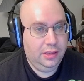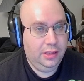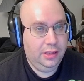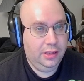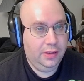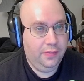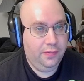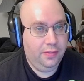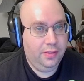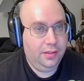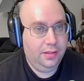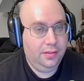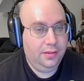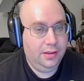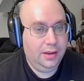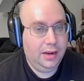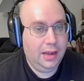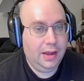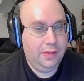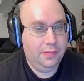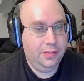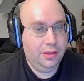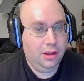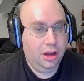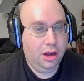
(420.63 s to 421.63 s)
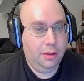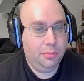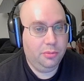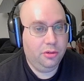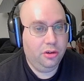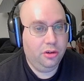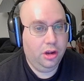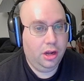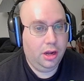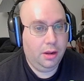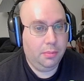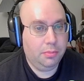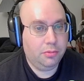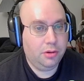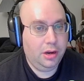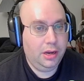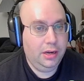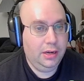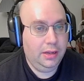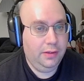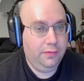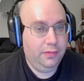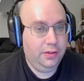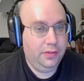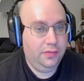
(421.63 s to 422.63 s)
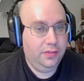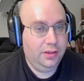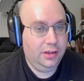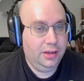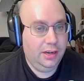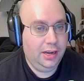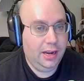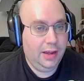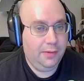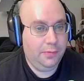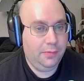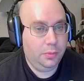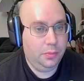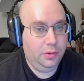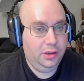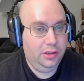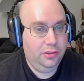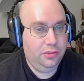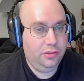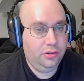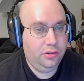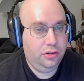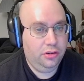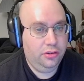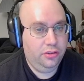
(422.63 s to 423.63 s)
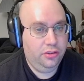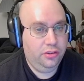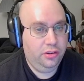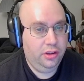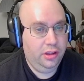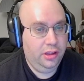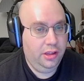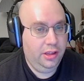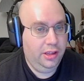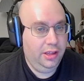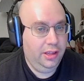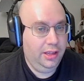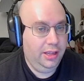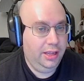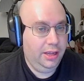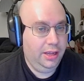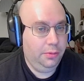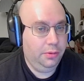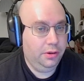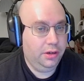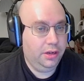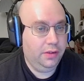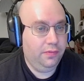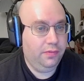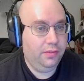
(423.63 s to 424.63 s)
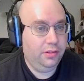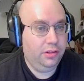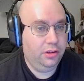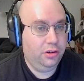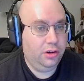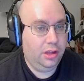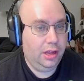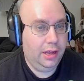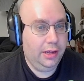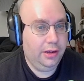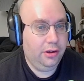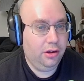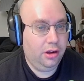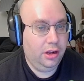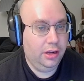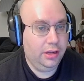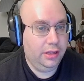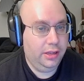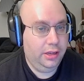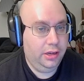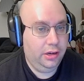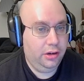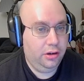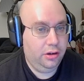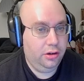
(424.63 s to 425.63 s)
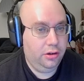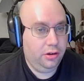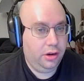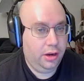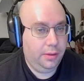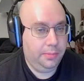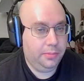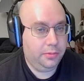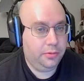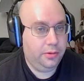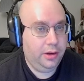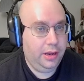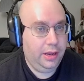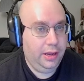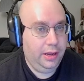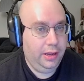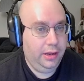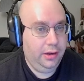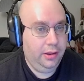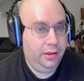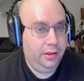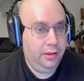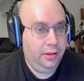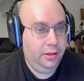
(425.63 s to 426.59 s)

if it did have the option to upgrade, even if you didn't have it researched, it would give the little icon here, upgrade,